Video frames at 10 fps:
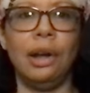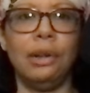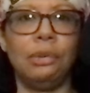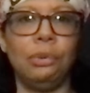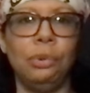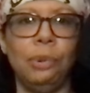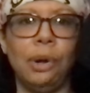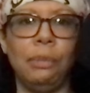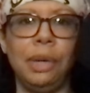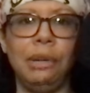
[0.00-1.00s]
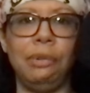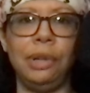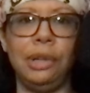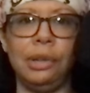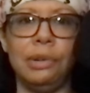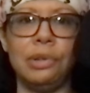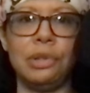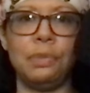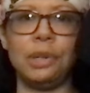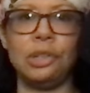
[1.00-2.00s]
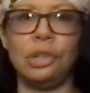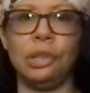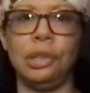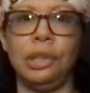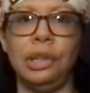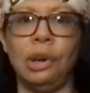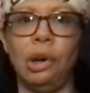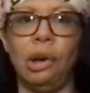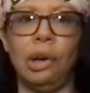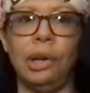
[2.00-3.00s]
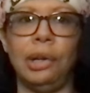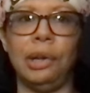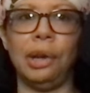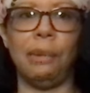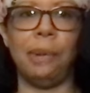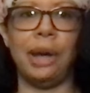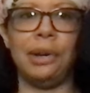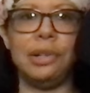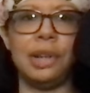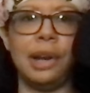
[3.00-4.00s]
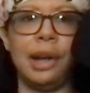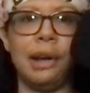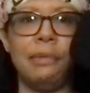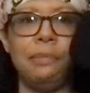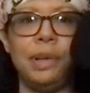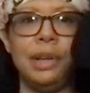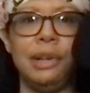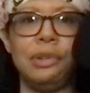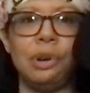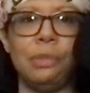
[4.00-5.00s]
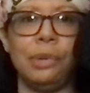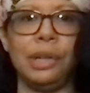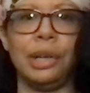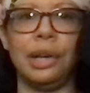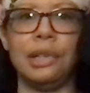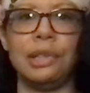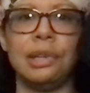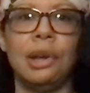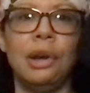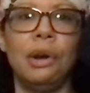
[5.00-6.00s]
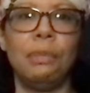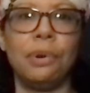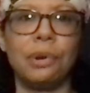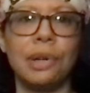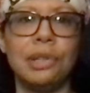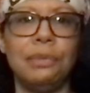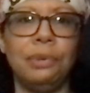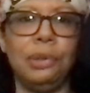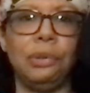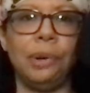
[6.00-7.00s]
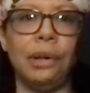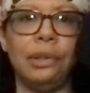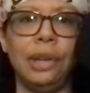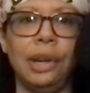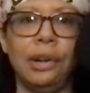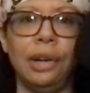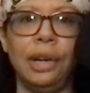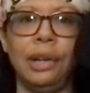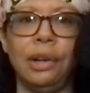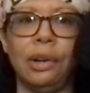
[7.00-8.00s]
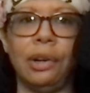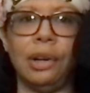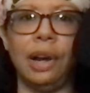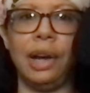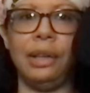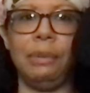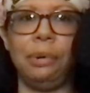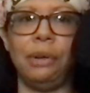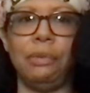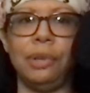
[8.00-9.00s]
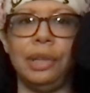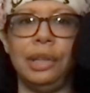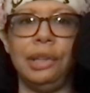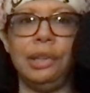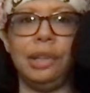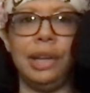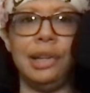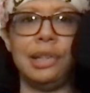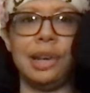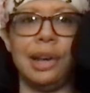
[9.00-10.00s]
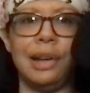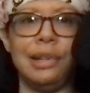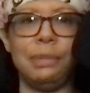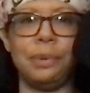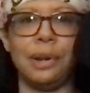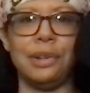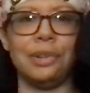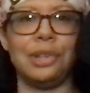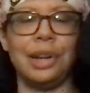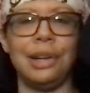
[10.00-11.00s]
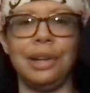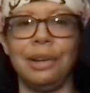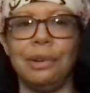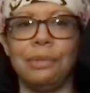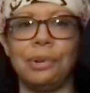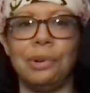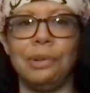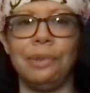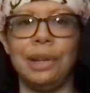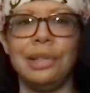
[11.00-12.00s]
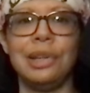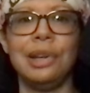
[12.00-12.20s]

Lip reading: through well-made videos, especially on matters that have been troubling us progressively throughout the era and are highly prevalent in today's deeper understanding of current events.